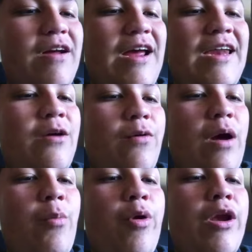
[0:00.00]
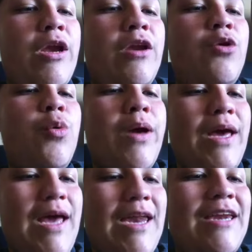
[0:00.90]
Any, I'm ready to do it
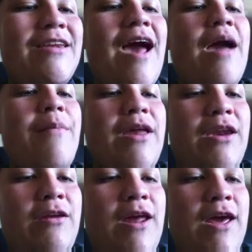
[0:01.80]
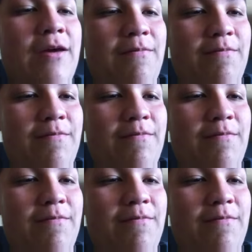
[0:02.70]
anytime, any day.